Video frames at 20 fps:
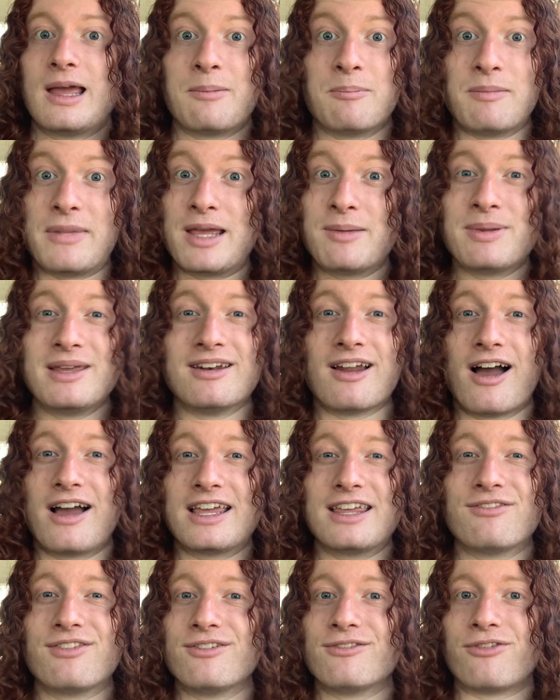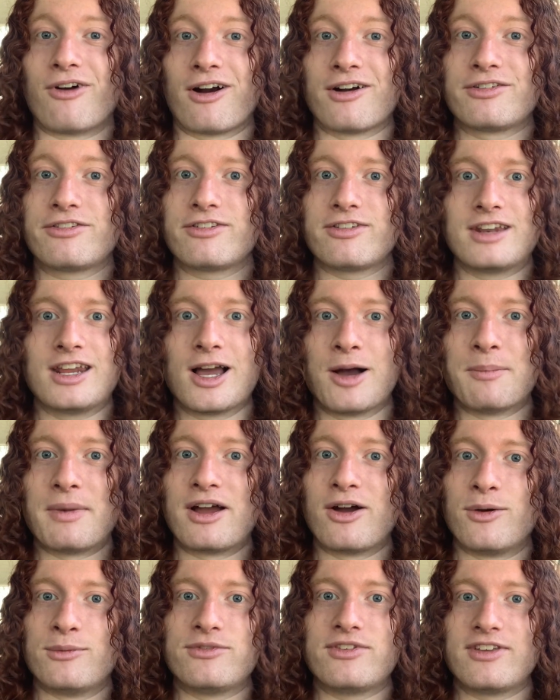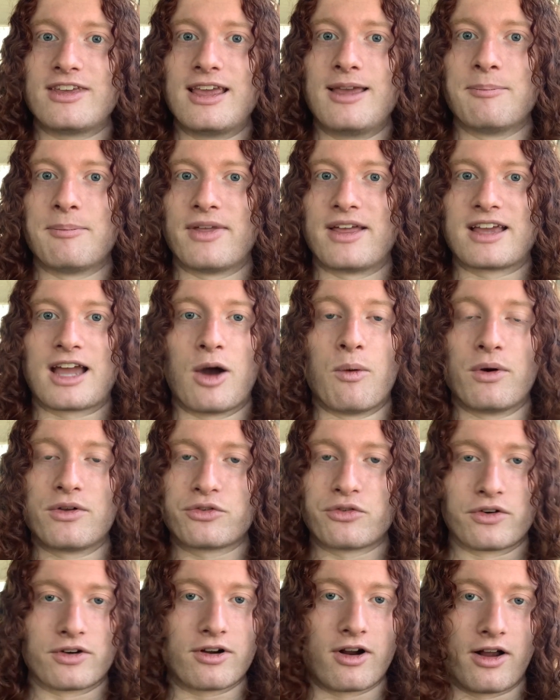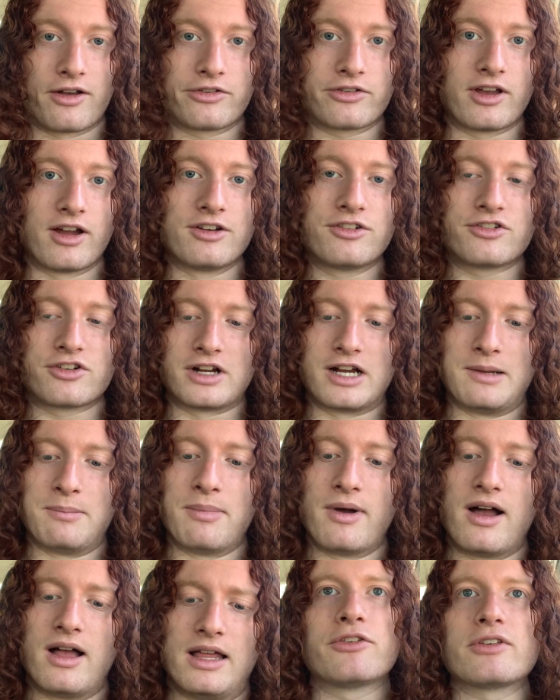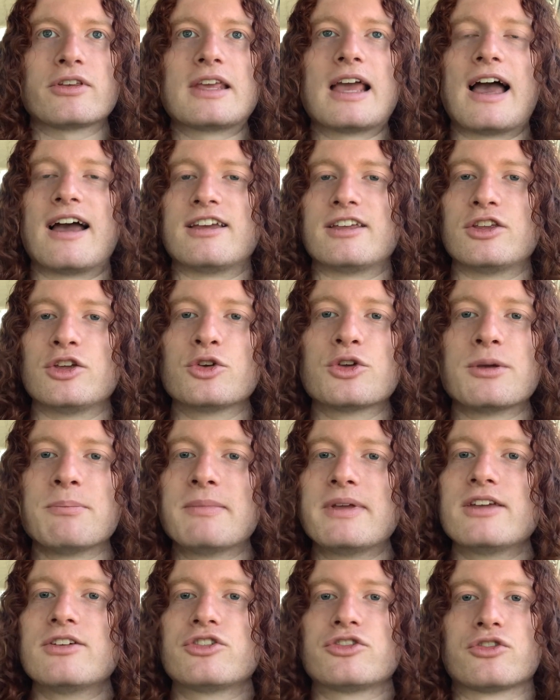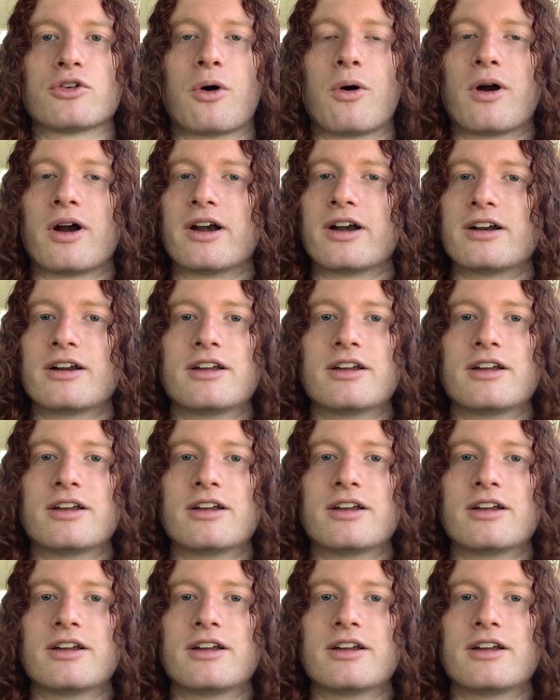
Maybe not even varsity on my own team like I was for cross country. But so yeah, you can be short,